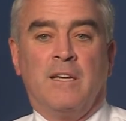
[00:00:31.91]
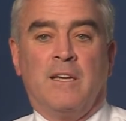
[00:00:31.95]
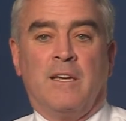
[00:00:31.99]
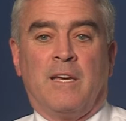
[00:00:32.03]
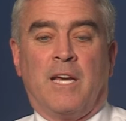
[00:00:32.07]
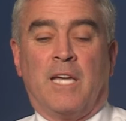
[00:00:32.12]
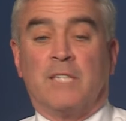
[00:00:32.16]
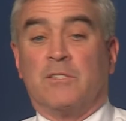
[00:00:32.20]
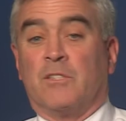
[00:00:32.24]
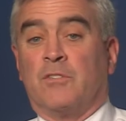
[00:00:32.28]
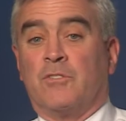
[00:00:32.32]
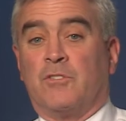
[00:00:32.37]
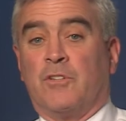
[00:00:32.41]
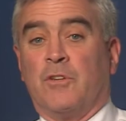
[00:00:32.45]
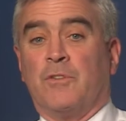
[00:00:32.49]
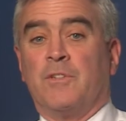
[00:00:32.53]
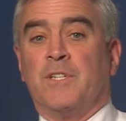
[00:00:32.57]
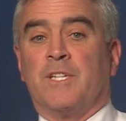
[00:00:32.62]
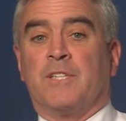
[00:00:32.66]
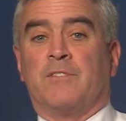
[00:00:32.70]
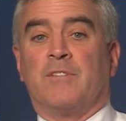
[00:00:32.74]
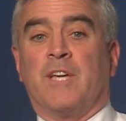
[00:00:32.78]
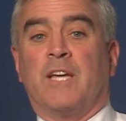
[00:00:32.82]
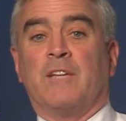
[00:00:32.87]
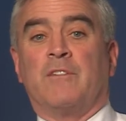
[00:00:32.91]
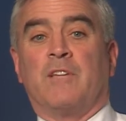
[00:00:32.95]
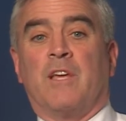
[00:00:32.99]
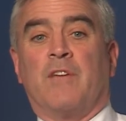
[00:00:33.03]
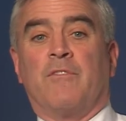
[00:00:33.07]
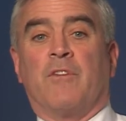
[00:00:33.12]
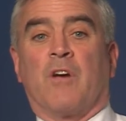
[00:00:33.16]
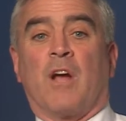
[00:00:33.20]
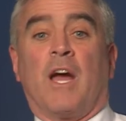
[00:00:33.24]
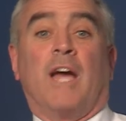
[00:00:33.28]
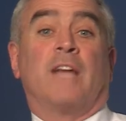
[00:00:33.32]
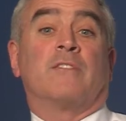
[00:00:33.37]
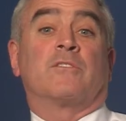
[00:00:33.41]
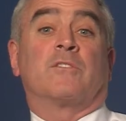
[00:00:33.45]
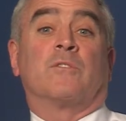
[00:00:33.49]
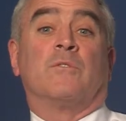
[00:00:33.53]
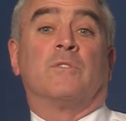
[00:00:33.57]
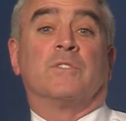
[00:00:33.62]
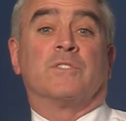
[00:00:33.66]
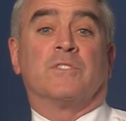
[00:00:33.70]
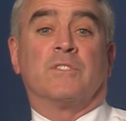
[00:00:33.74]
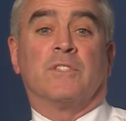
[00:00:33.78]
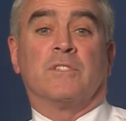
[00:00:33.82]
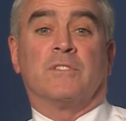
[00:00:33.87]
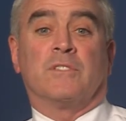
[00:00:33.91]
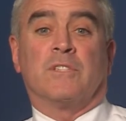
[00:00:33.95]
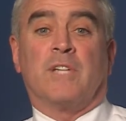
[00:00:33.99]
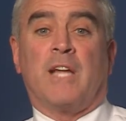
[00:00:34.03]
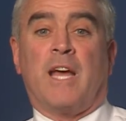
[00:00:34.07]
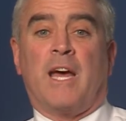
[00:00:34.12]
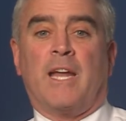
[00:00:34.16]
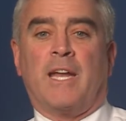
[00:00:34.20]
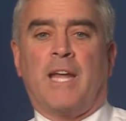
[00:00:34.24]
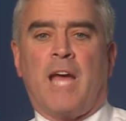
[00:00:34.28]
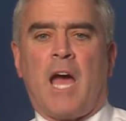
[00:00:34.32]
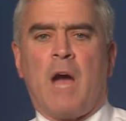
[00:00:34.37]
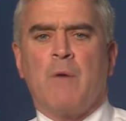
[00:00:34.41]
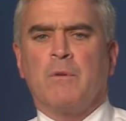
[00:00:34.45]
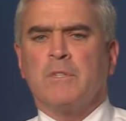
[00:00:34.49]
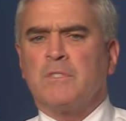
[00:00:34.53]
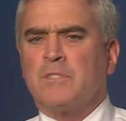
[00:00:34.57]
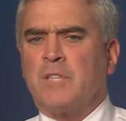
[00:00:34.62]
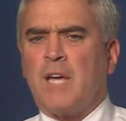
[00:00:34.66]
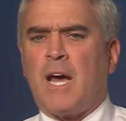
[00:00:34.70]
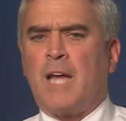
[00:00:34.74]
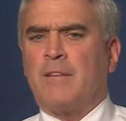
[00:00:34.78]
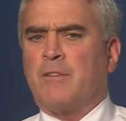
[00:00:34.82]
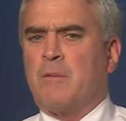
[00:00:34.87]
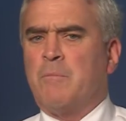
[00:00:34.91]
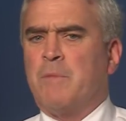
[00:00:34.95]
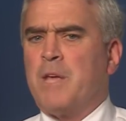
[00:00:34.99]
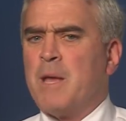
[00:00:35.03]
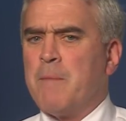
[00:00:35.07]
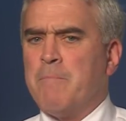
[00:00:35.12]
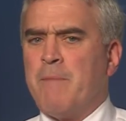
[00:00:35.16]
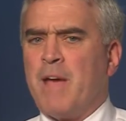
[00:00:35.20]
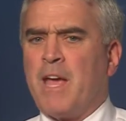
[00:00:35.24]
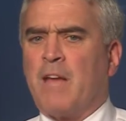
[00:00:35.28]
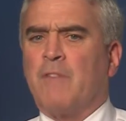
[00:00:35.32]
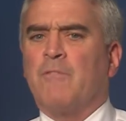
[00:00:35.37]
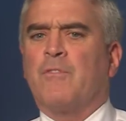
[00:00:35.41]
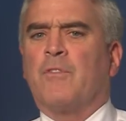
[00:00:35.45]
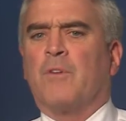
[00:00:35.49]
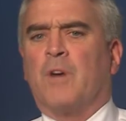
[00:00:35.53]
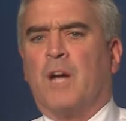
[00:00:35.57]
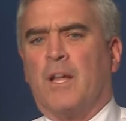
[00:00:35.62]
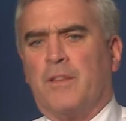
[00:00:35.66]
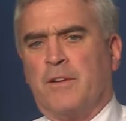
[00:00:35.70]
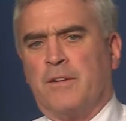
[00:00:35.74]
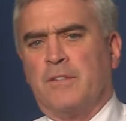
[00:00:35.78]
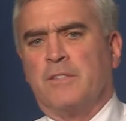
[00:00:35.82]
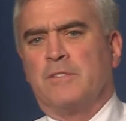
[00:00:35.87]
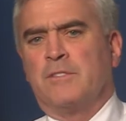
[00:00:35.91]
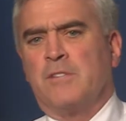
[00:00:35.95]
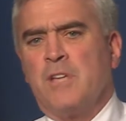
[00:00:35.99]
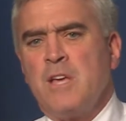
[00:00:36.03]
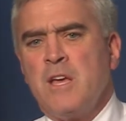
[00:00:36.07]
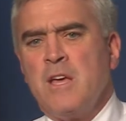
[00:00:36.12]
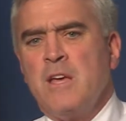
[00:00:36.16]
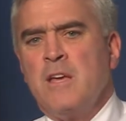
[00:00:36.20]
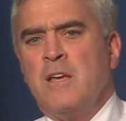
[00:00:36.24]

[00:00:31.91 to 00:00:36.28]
As a student at St. Xavier High School in Cincinnati, I was taught to be a man for others,